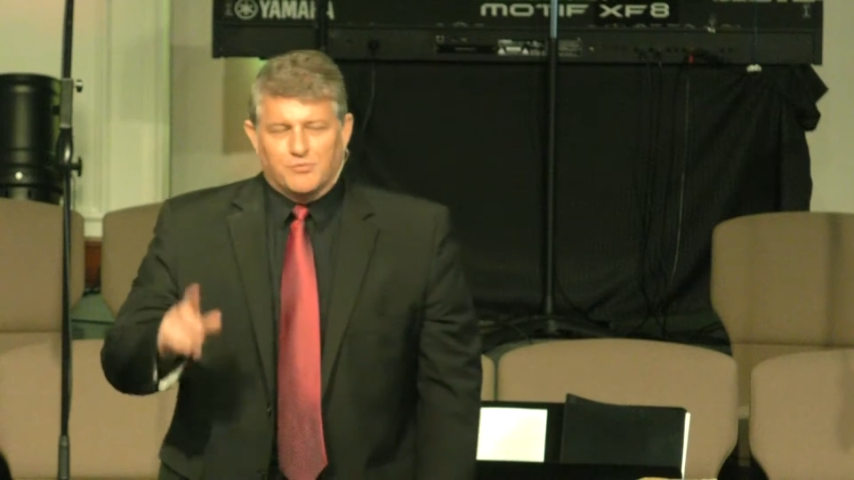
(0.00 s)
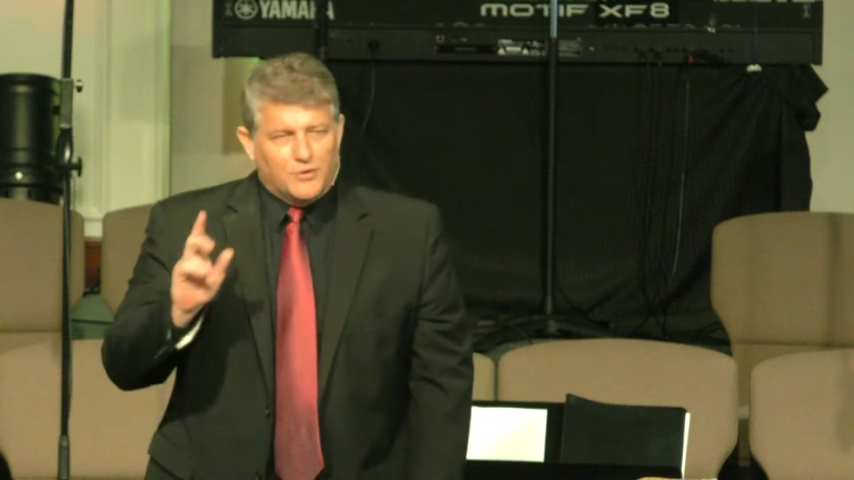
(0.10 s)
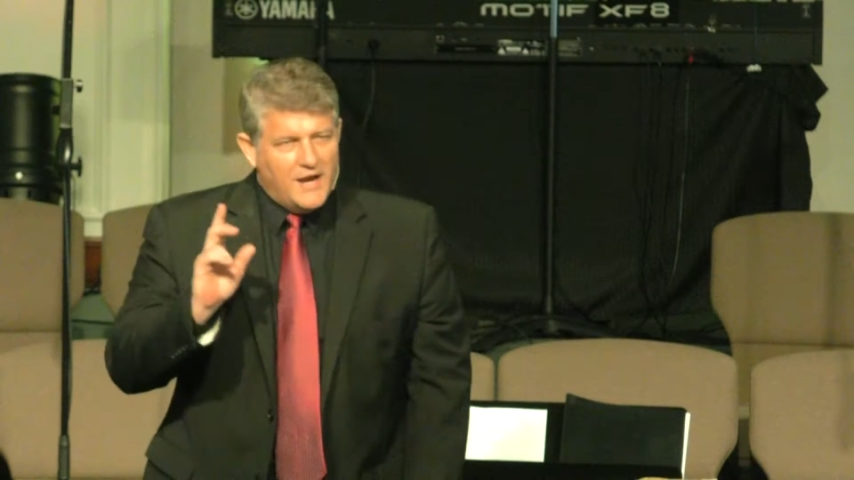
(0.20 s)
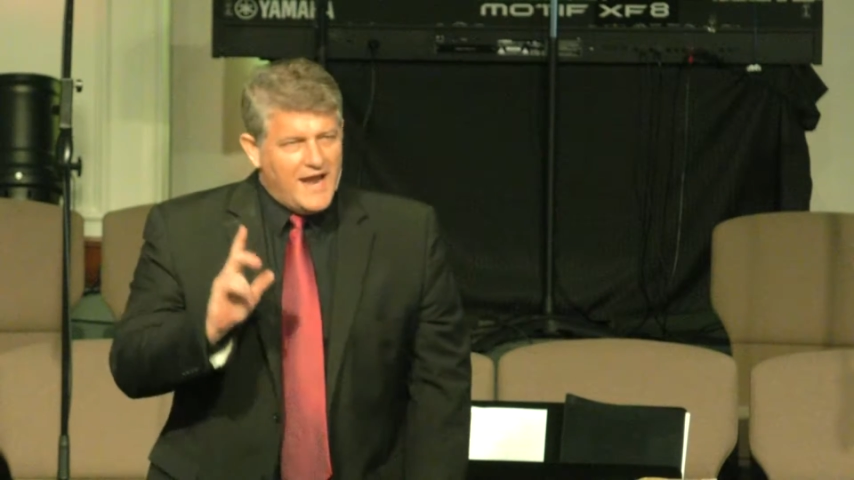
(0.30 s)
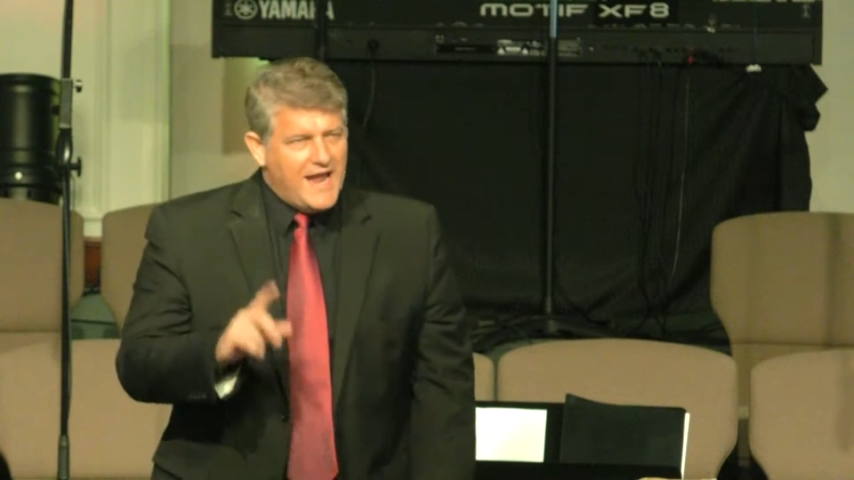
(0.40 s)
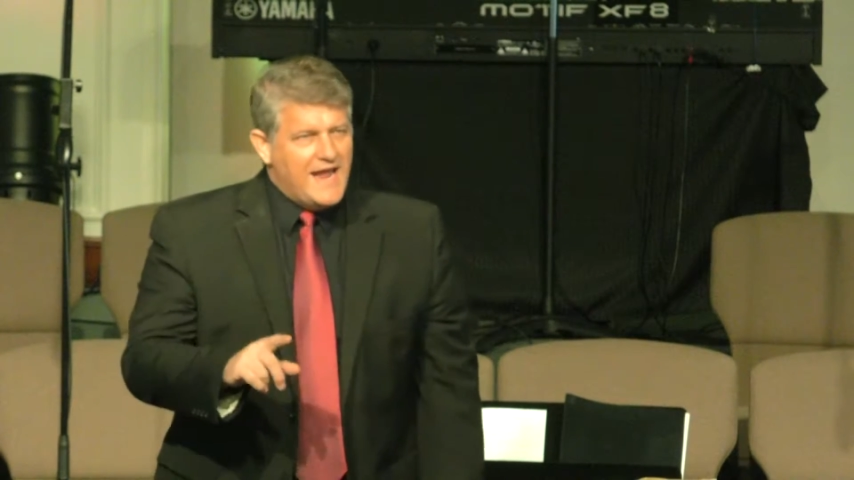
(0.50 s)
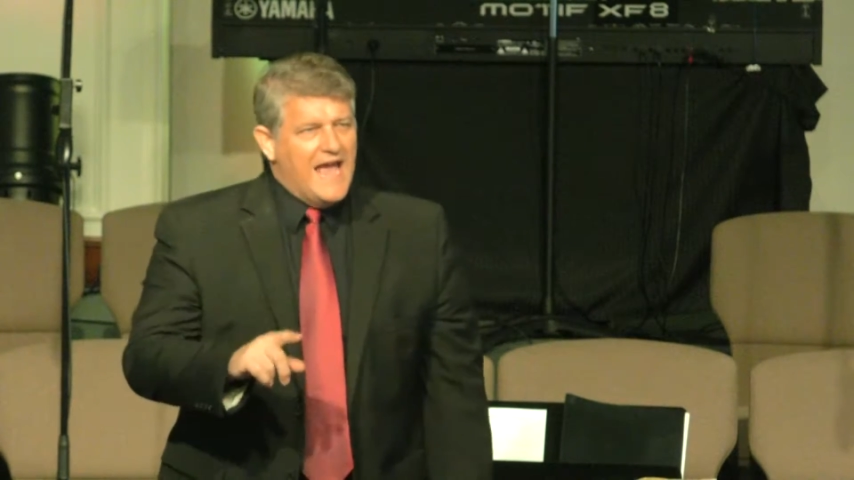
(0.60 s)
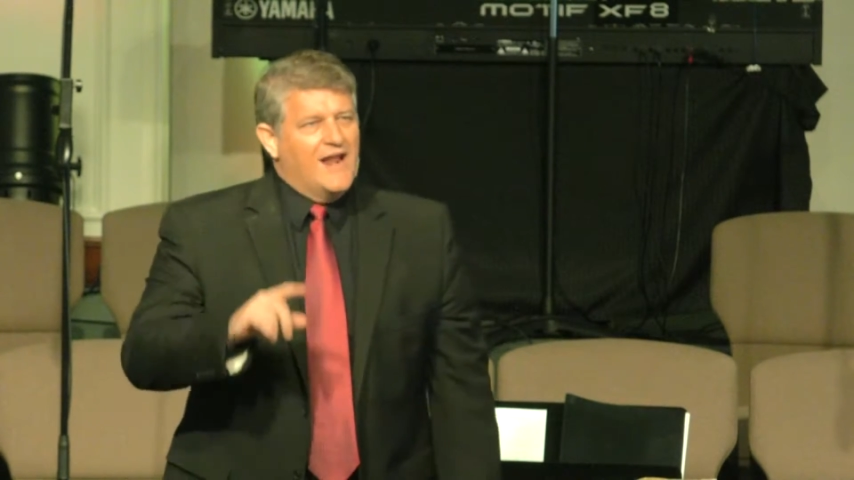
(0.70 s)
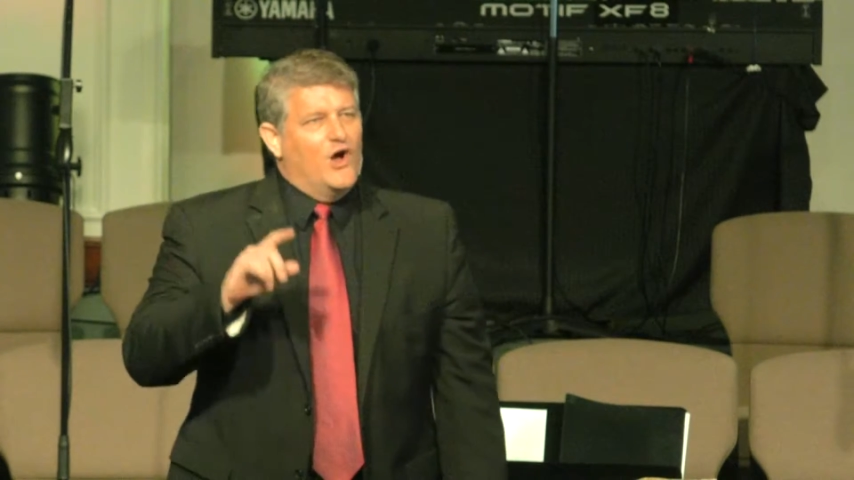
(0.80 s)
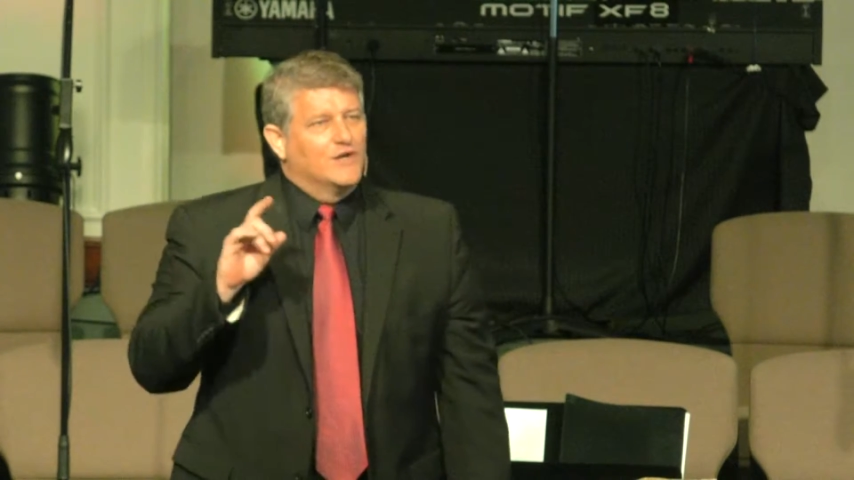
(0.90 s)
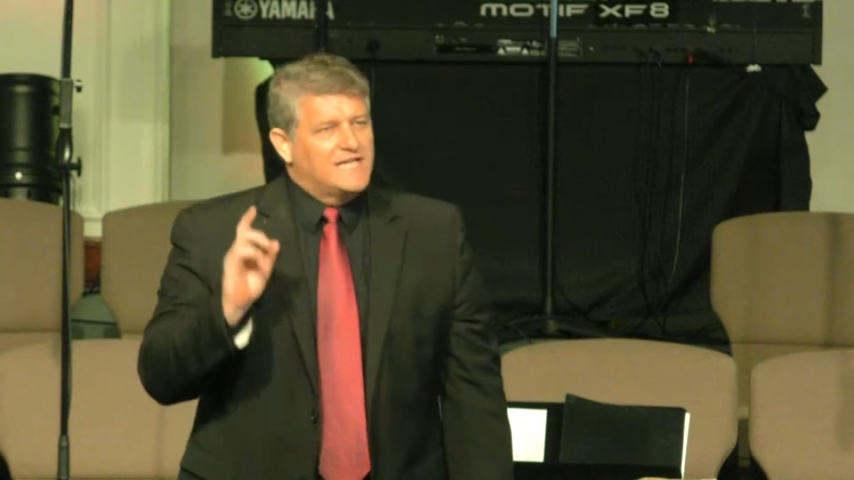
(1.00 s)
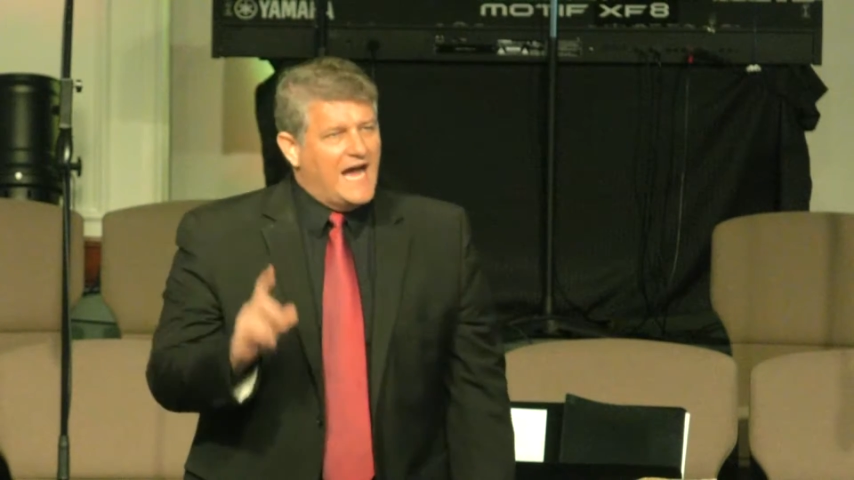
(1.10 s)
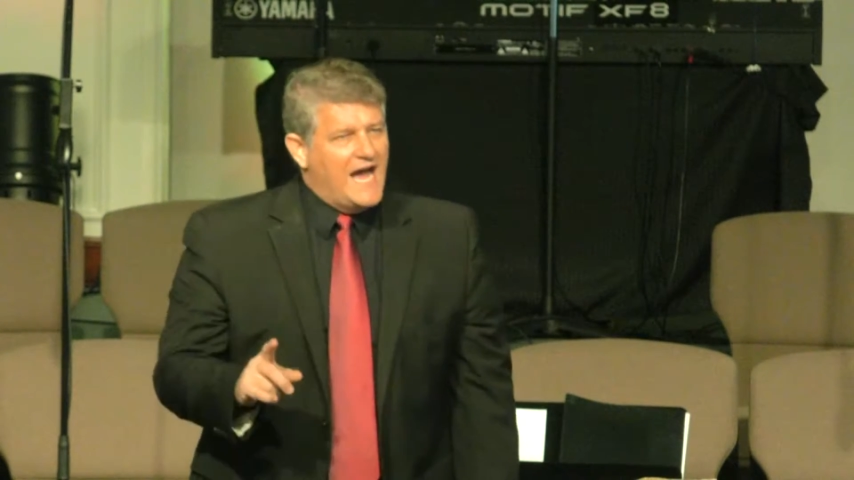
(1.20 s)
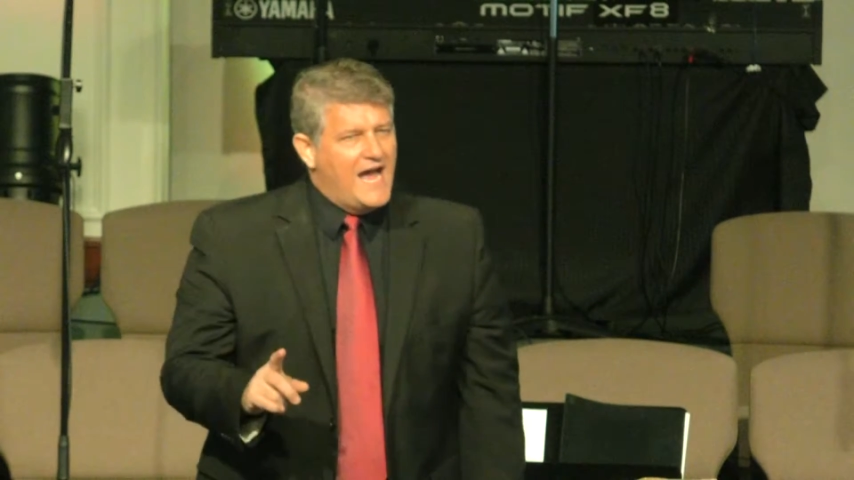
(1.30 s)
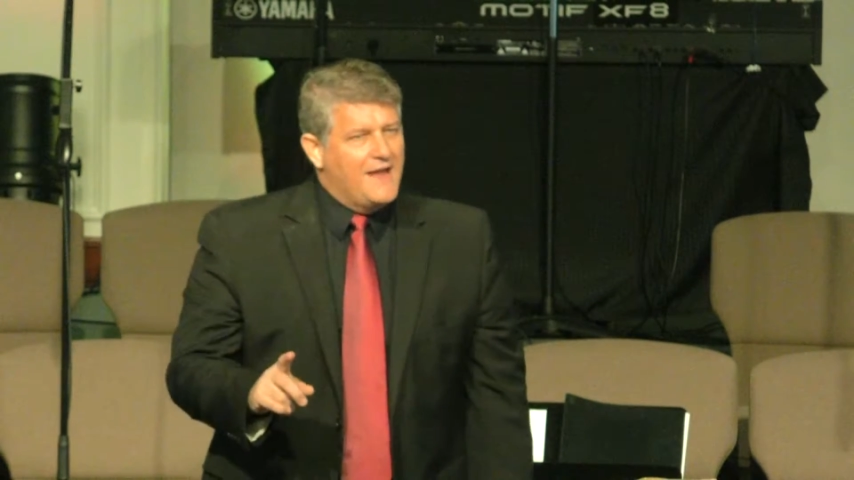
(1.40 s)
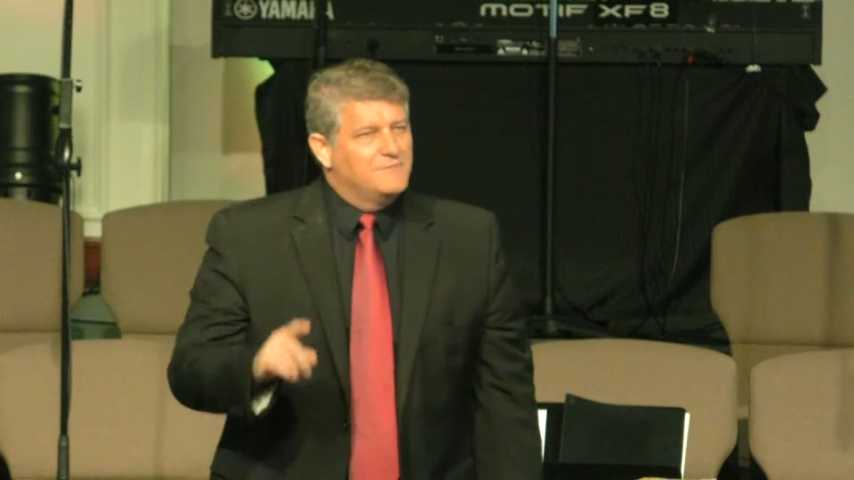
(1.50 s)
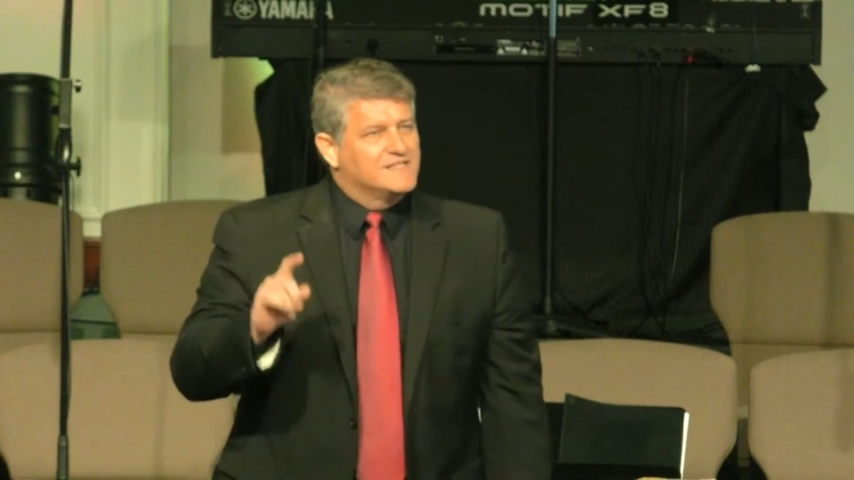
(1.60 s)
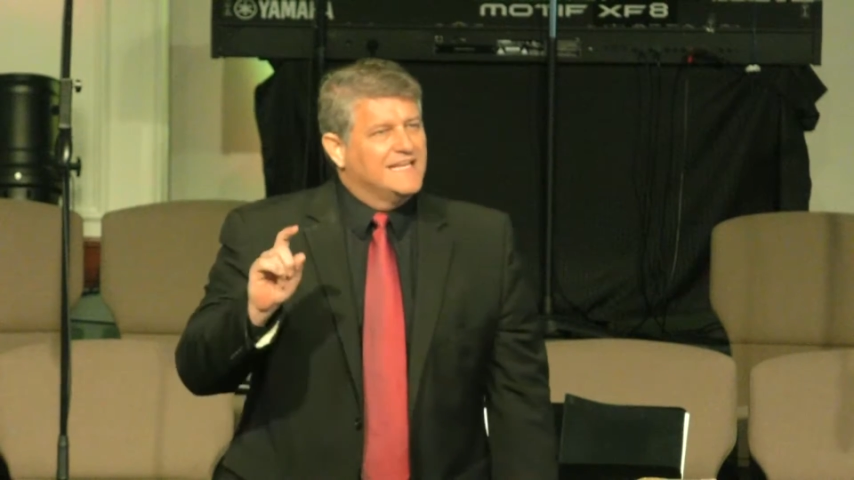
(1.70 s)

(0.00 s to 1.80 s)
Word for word: Pray at all times